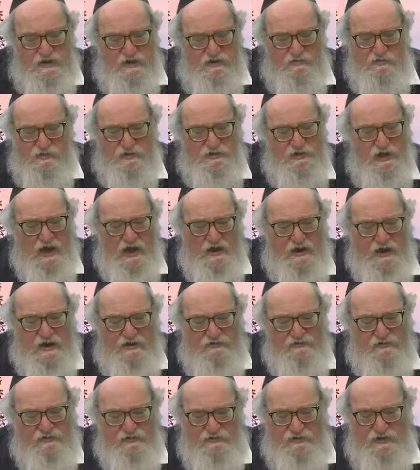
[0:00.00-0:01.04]
He will not
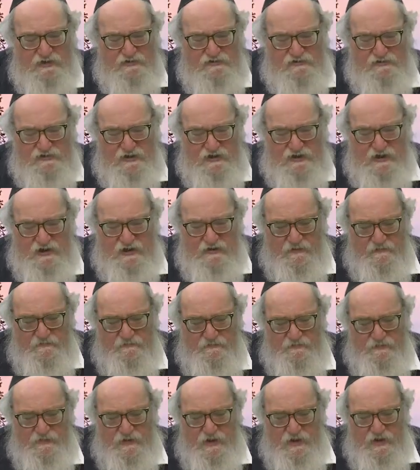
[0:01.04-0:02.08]
enter this city.
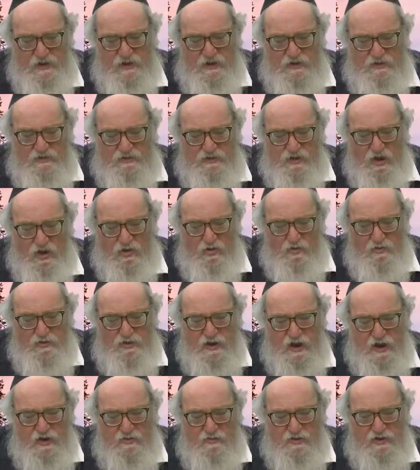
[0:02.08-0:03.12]

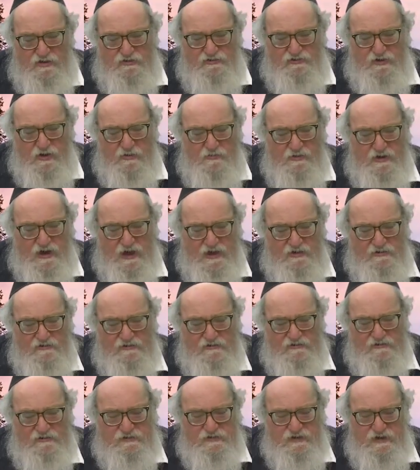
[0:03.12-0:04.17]
Lo yayresh sham
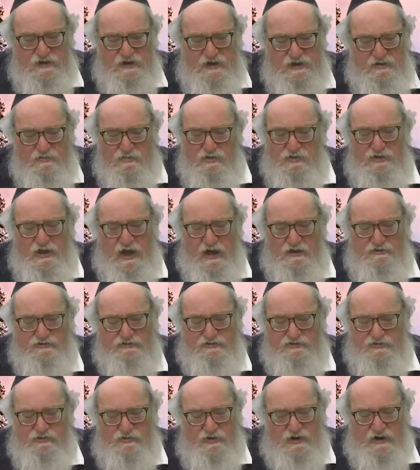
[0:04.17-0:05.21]
chetz. He will
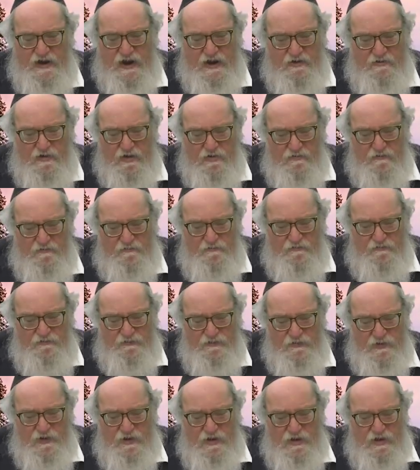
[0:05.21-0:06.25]
not shoot an arrow.
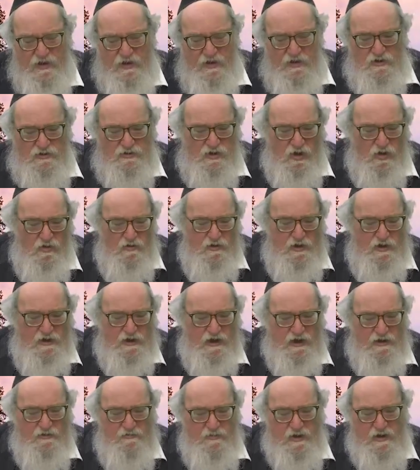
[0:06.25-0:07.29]
Lo
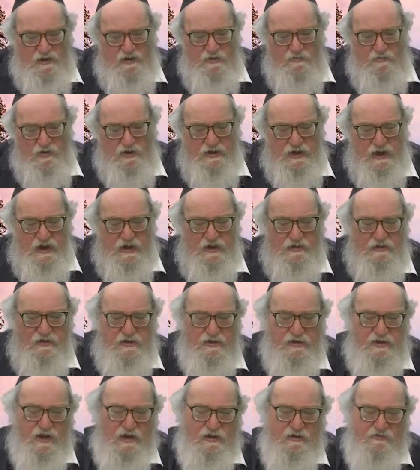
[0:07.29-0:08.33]
yikadmenem
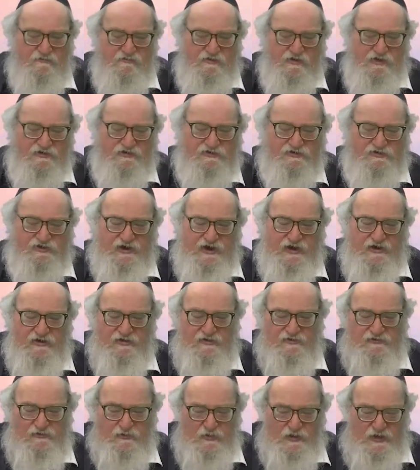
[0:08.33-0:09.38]
again, none of his
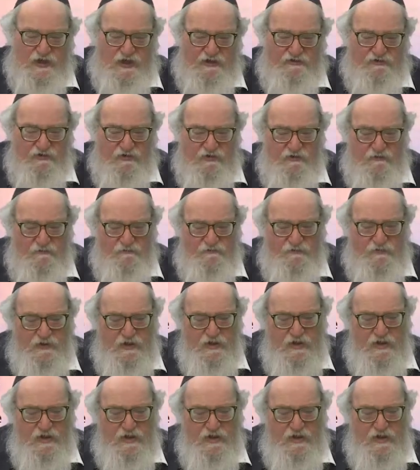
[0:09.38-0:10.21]
shields will enter.